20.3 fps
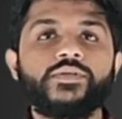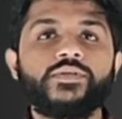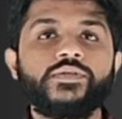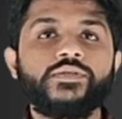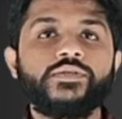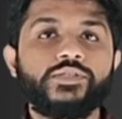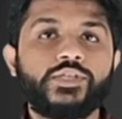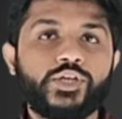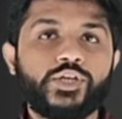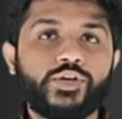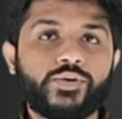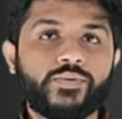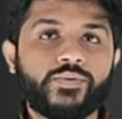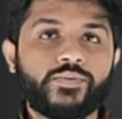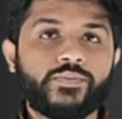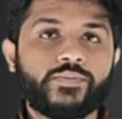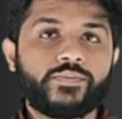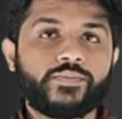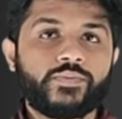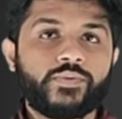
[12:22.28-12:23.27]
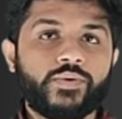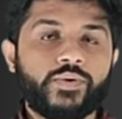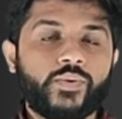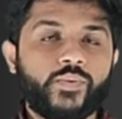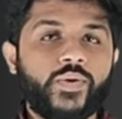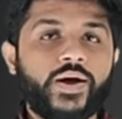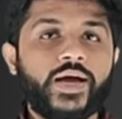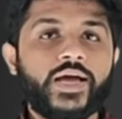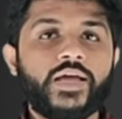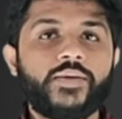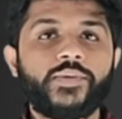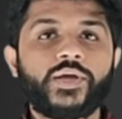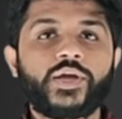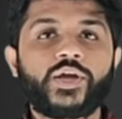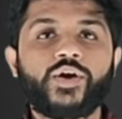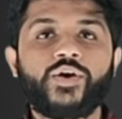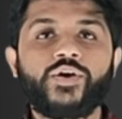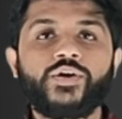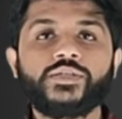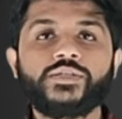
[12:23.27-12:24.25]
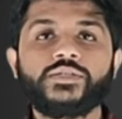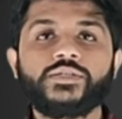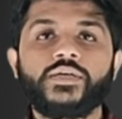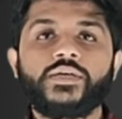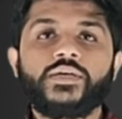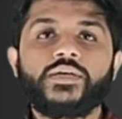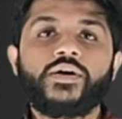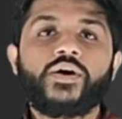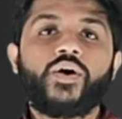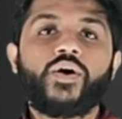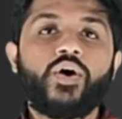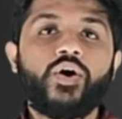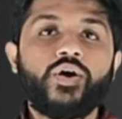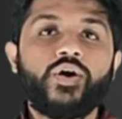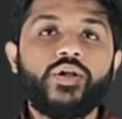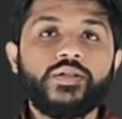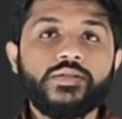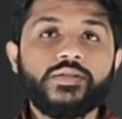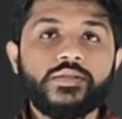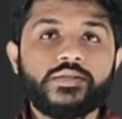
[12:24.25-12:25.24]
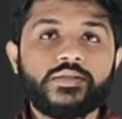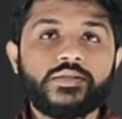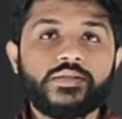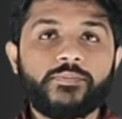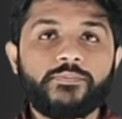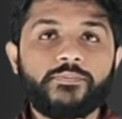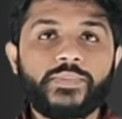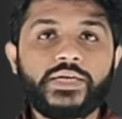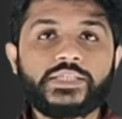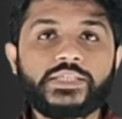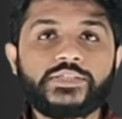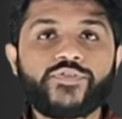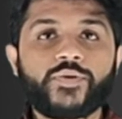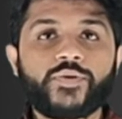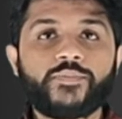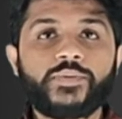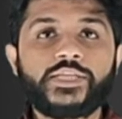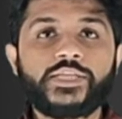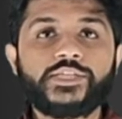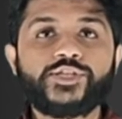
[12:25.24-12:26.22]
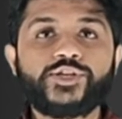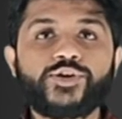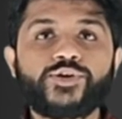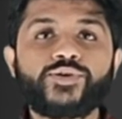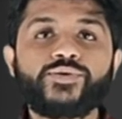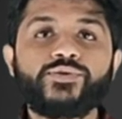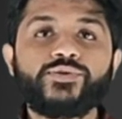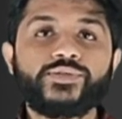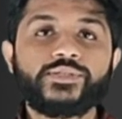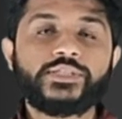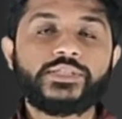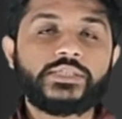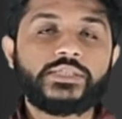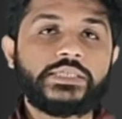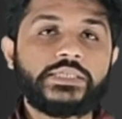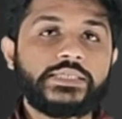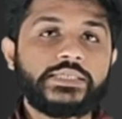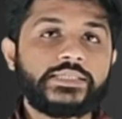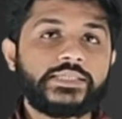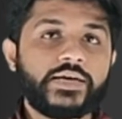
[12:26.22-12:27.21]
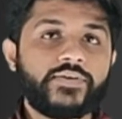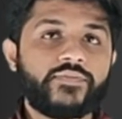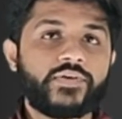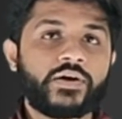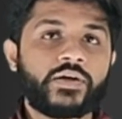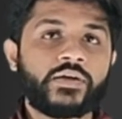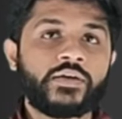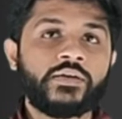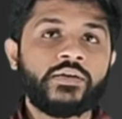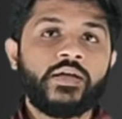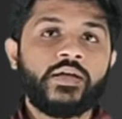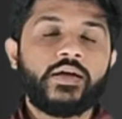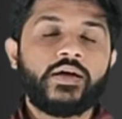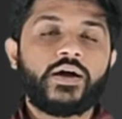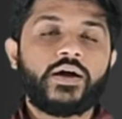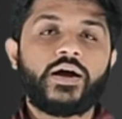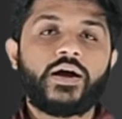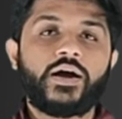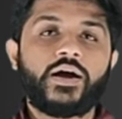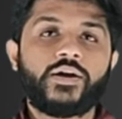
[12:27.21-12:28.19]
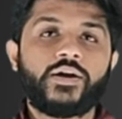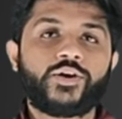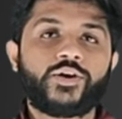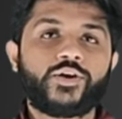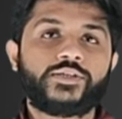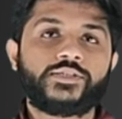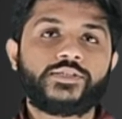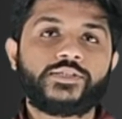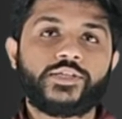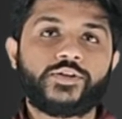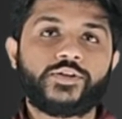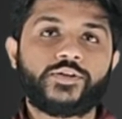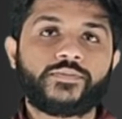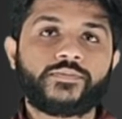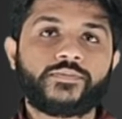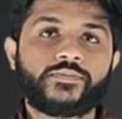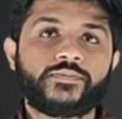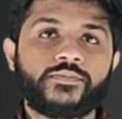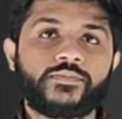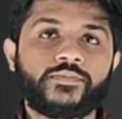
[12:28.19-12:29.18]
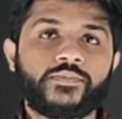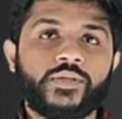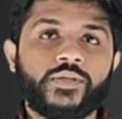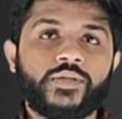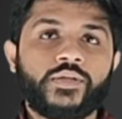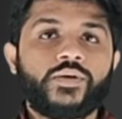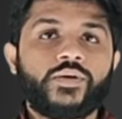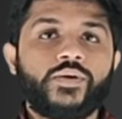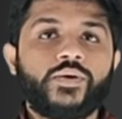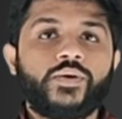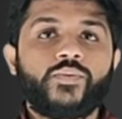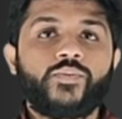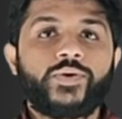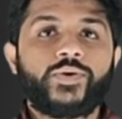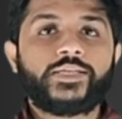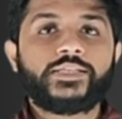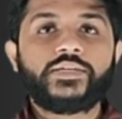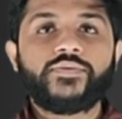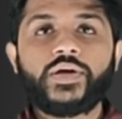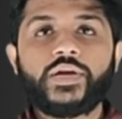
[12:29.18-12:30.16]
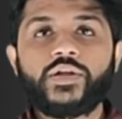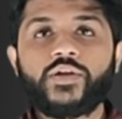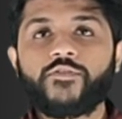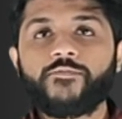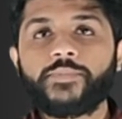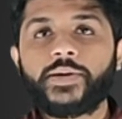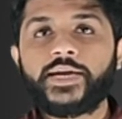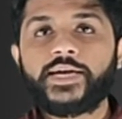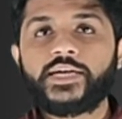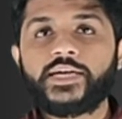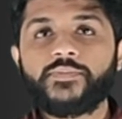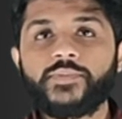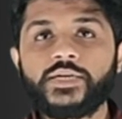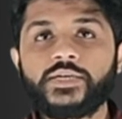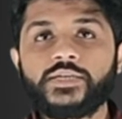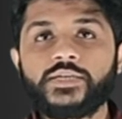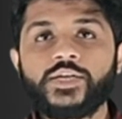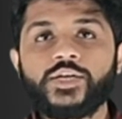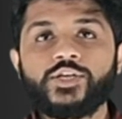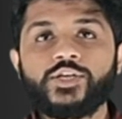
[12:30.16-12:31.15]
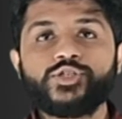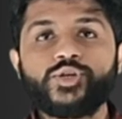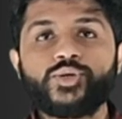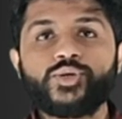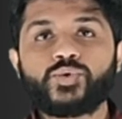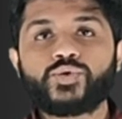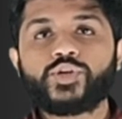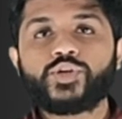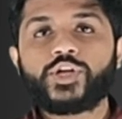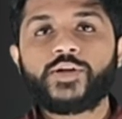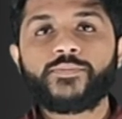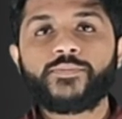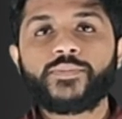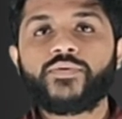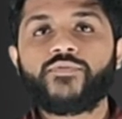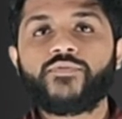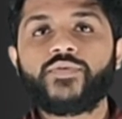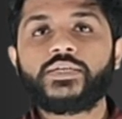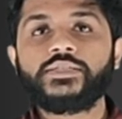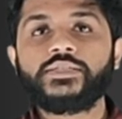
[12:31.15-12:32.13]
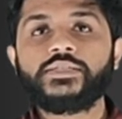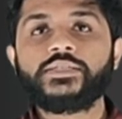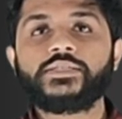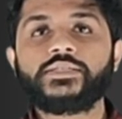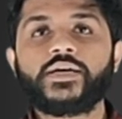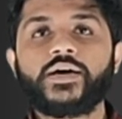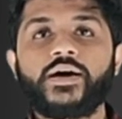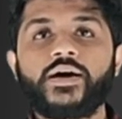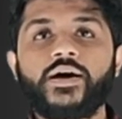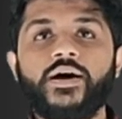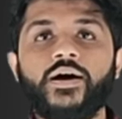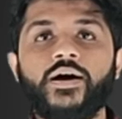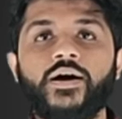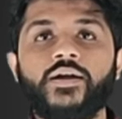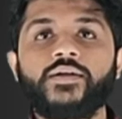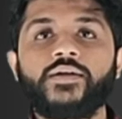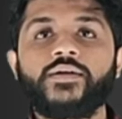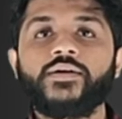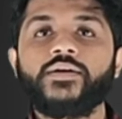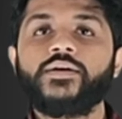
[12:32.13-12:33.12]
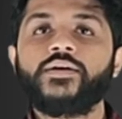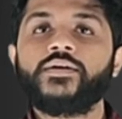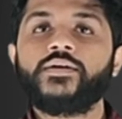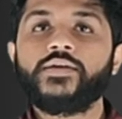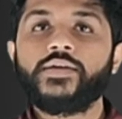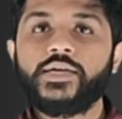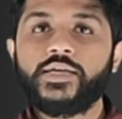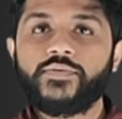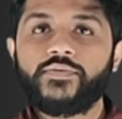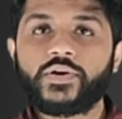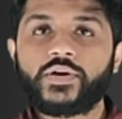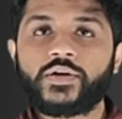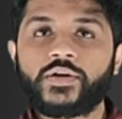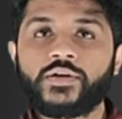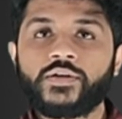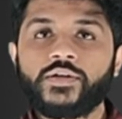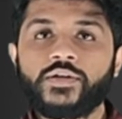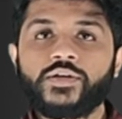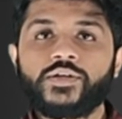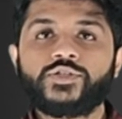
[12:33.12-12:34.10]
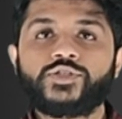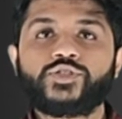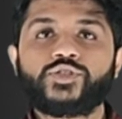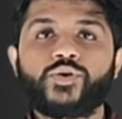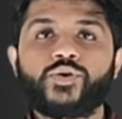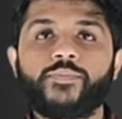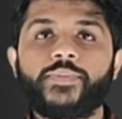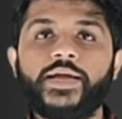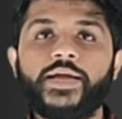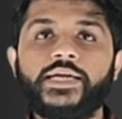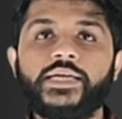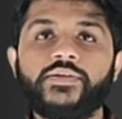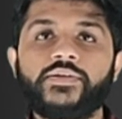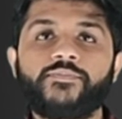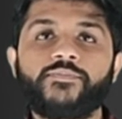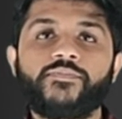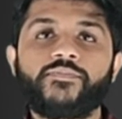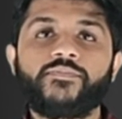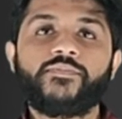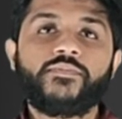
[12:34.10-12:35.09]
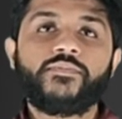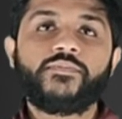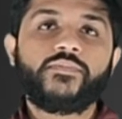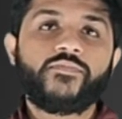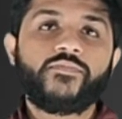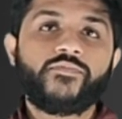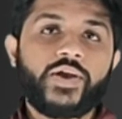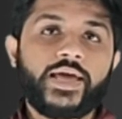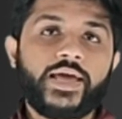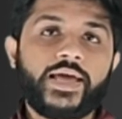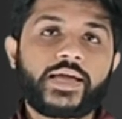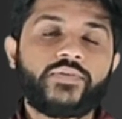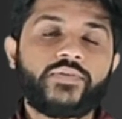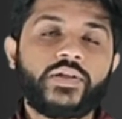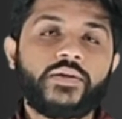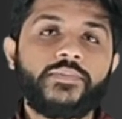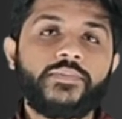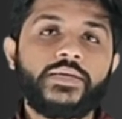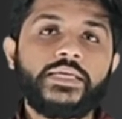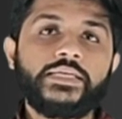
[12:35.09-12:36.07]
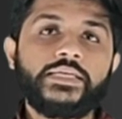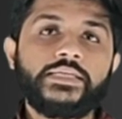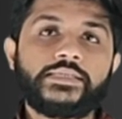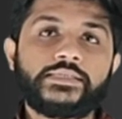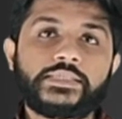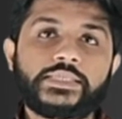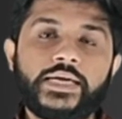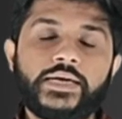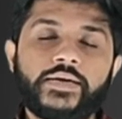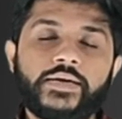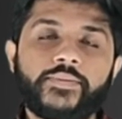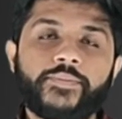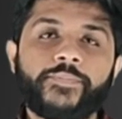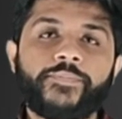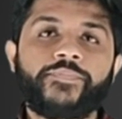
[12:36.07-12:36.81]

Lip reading: 0. Why? Because all the bits from D0 to D7 are not 0. What is the value of parity bit? So total number of ones are even, so parity flag will be set.